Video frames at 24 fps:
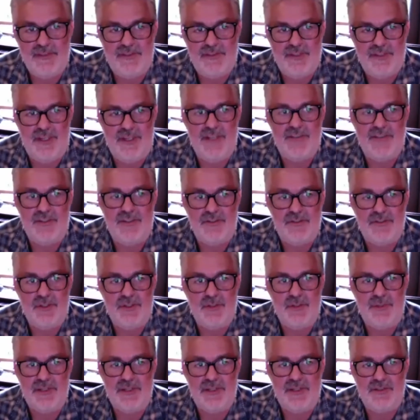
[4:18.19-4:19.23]
season drew
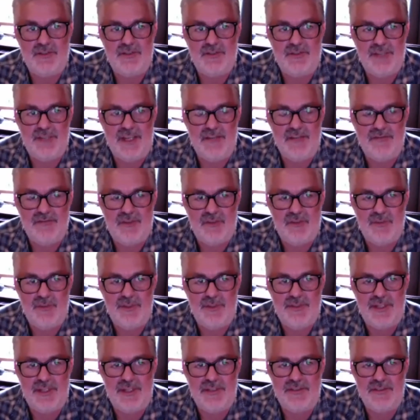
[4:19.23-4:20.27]
me to sort of get involved with
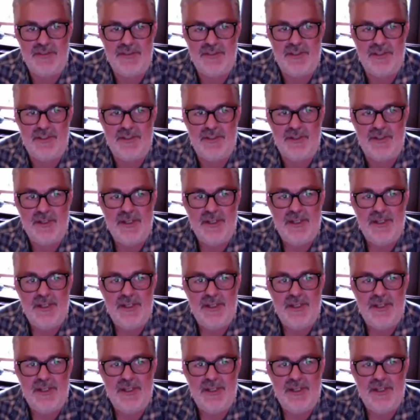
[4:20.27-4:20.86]
season two